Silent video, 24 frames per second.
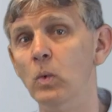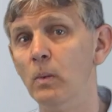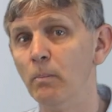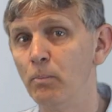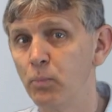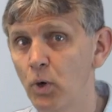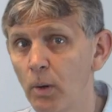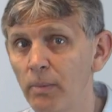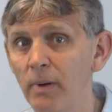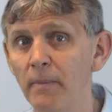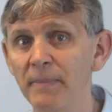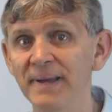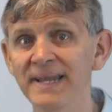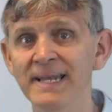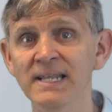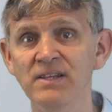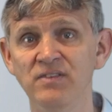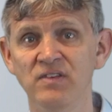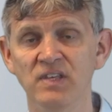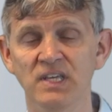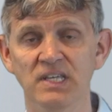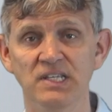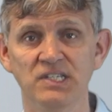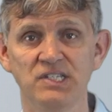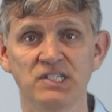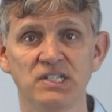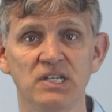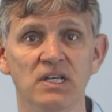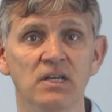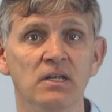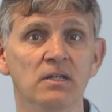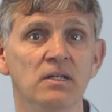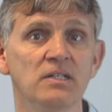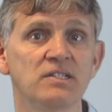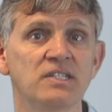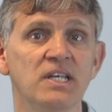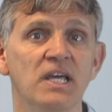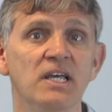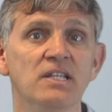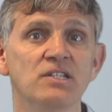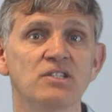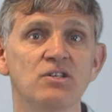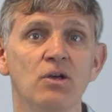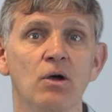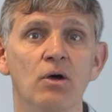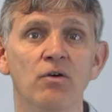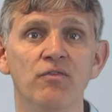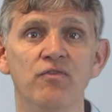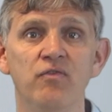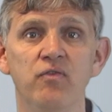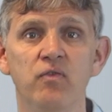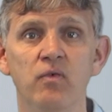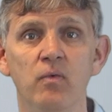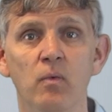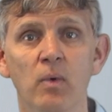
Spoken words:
probabilities in the sense of,